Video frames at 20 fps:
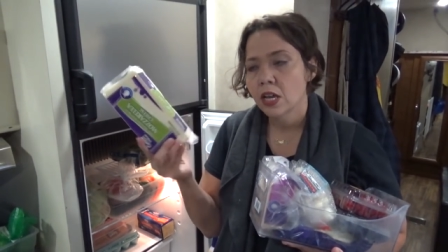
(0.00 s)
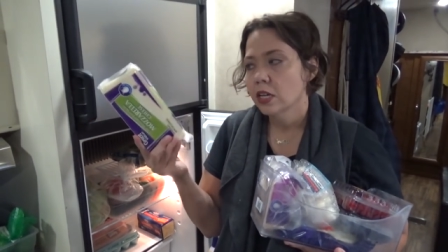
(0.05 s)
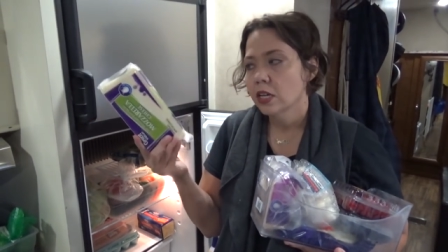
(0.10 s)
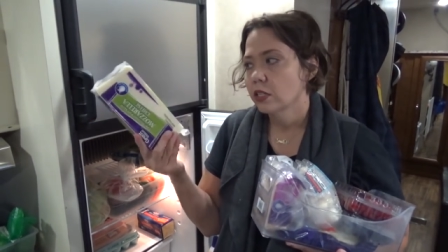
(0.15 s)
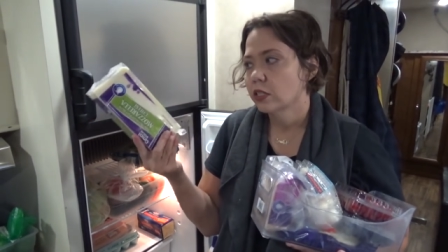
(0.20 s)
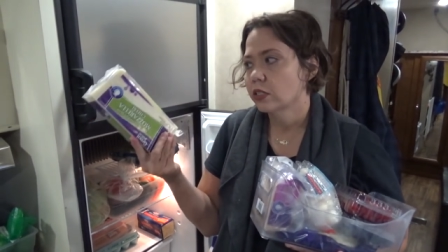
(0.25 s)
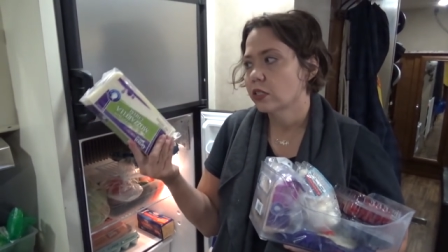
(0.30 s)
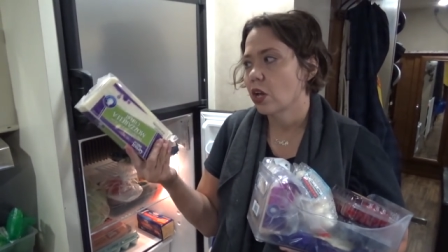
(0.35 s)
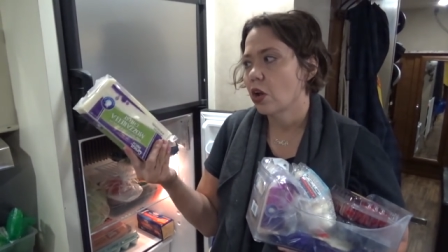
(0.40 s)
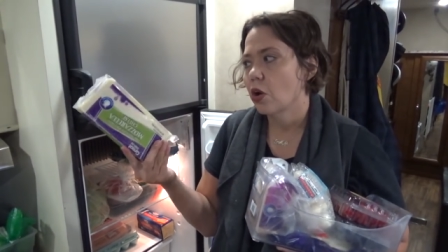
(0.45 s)

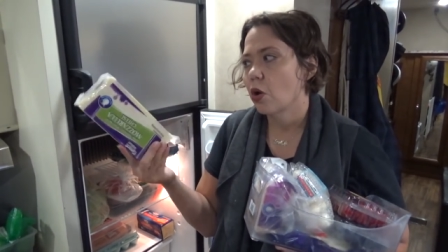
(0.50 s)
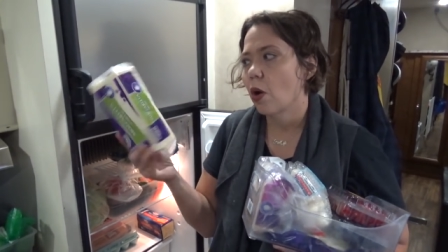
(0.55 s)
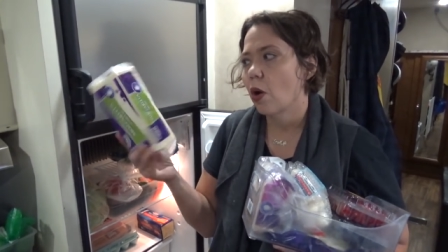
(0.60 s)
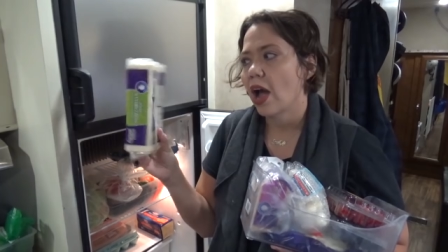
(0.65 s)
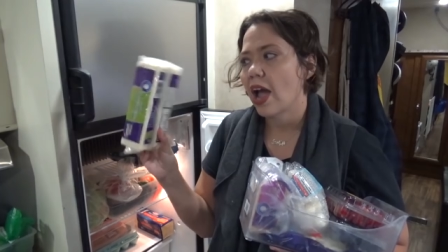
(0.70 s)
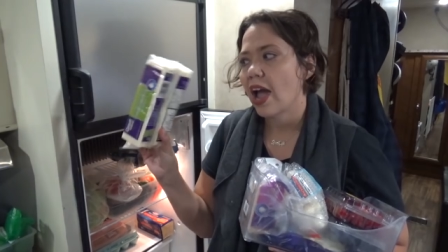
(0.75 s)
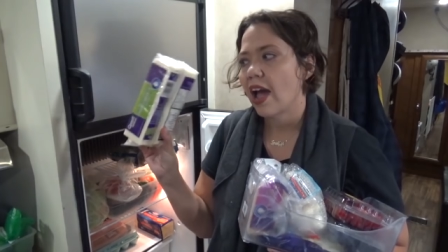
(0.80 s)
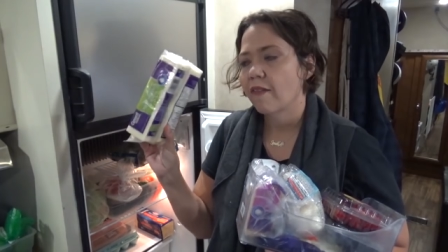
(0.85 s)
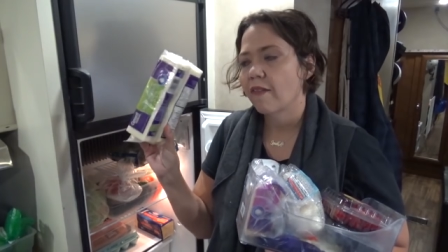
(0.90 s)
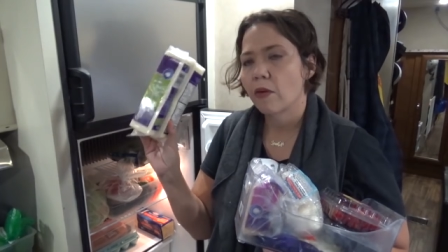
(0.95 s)
So
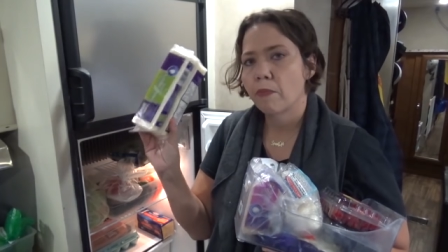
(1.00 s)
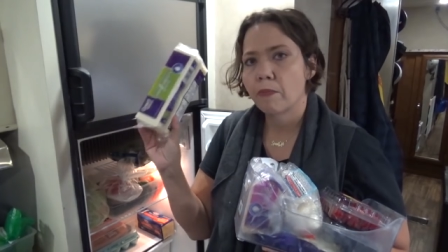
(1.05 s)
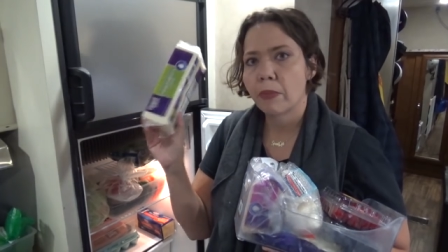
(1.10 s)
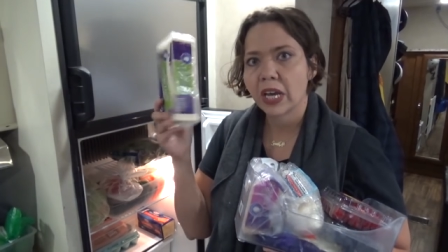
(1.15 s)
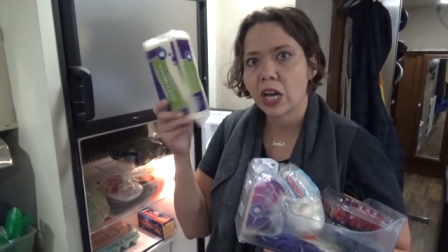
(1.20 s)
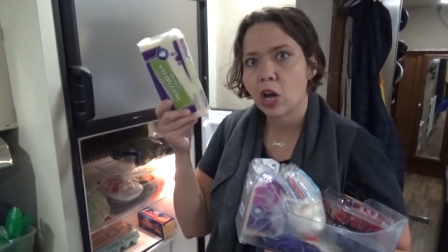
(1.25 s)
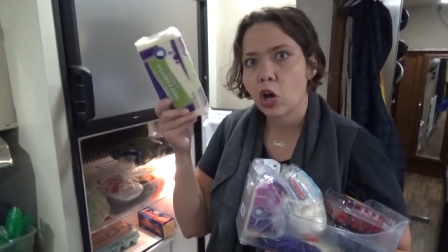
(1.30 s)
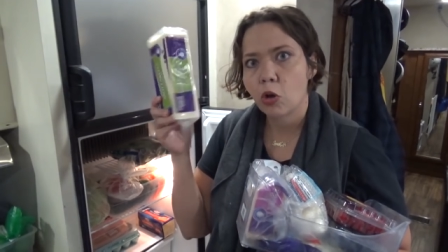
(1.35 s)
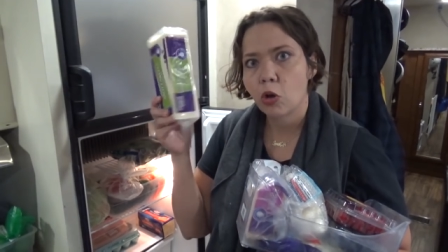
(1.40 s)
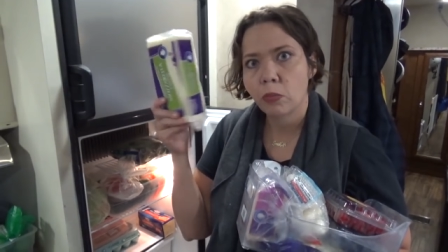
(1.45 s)
I have a
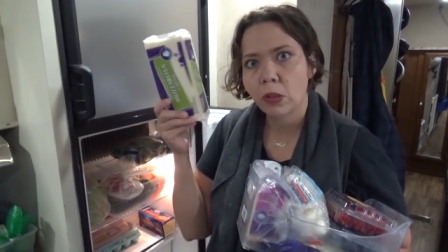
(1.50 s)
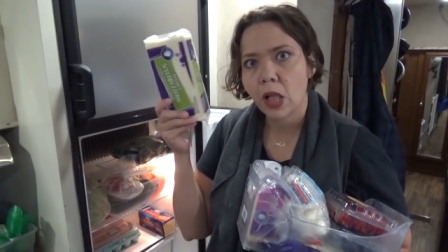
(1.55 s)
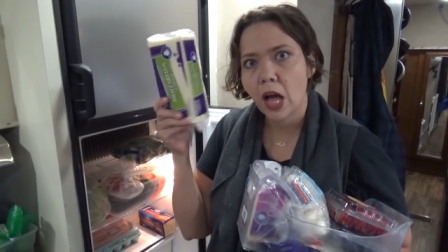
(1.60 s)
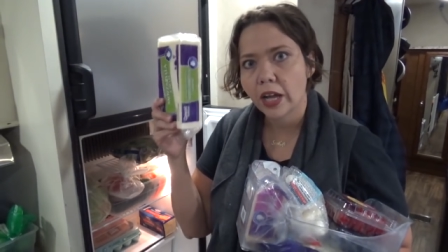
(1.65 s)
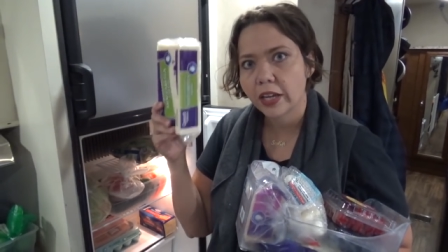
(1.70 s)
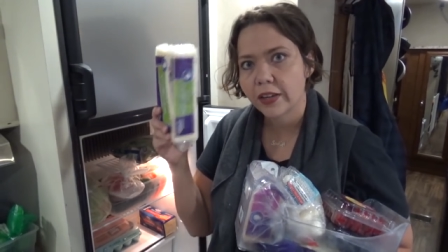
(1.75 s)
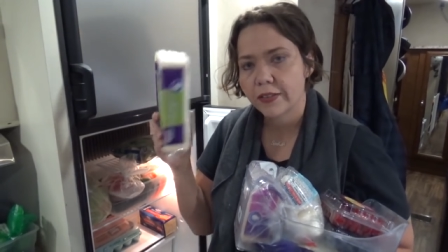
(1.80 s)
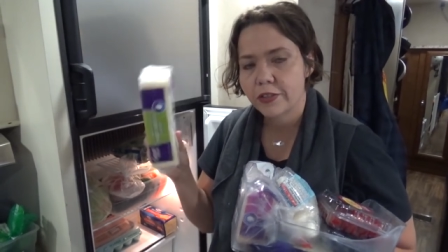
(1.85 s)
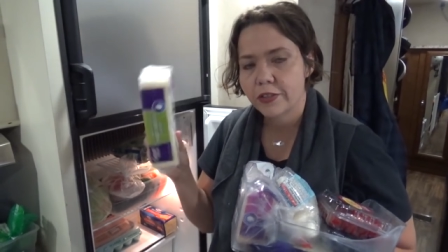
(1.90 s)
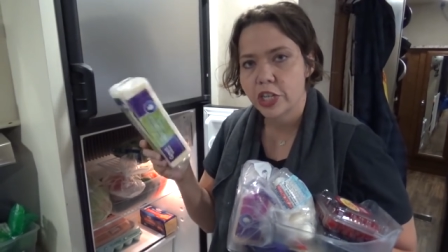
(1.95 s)
big old
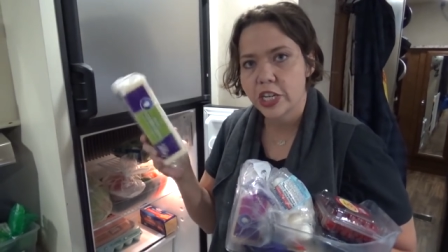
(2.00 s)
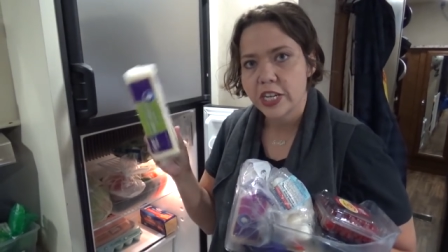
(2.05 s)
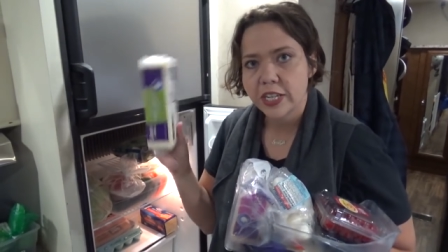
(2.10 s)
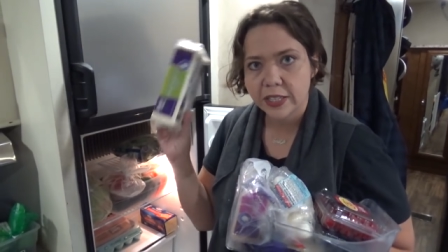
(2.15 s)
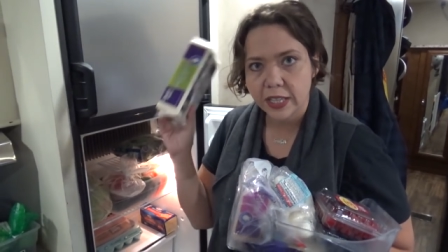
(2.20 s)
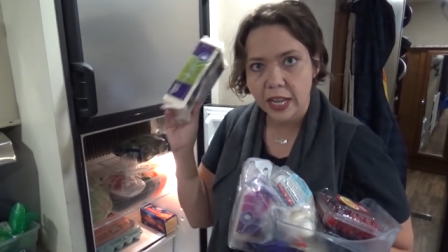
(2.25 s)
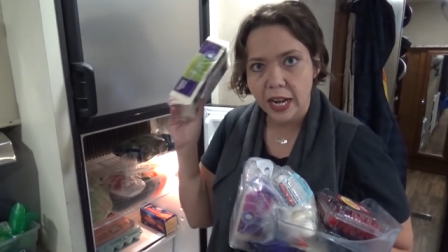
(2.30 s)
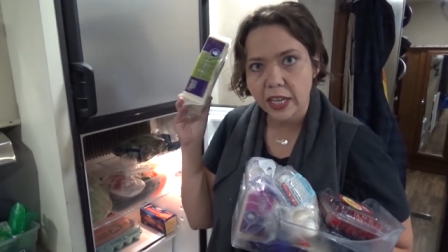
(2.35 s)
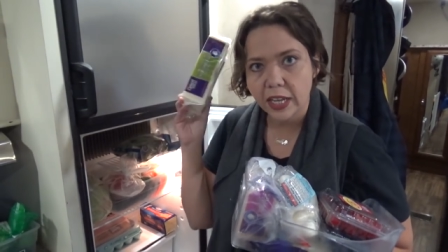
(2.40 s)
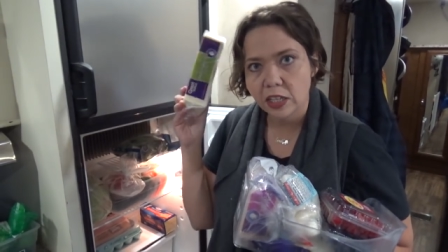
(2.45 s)
block of
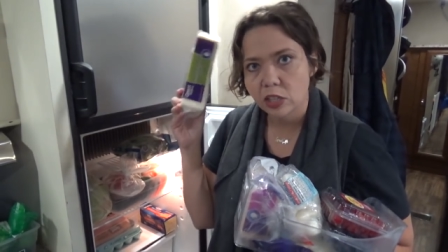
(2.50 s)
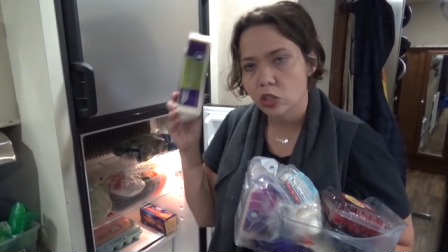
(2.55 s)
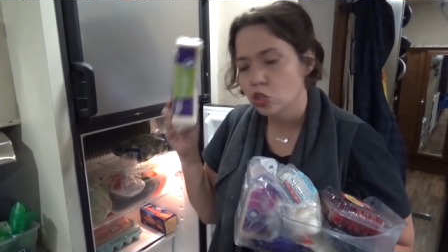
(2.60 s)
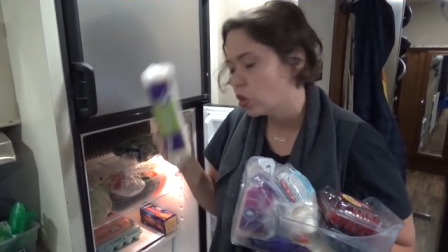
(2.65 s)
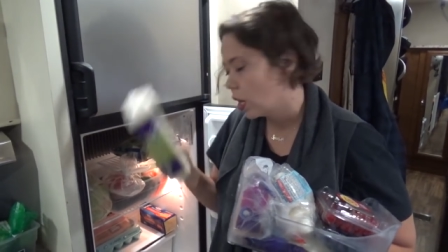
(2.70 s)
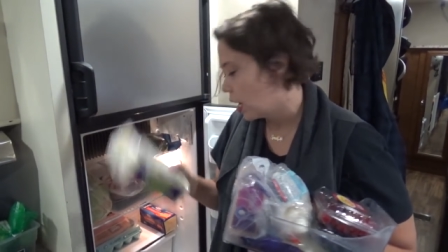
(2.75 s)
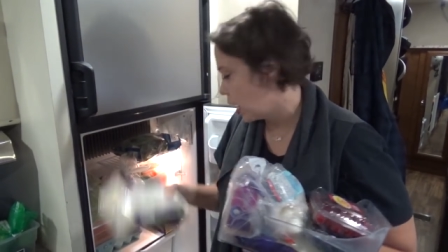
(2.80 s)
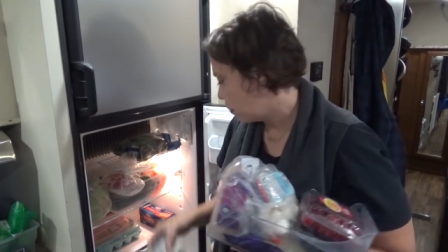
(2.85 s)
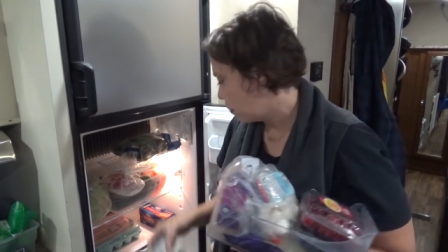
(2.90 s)
cheese that I can shred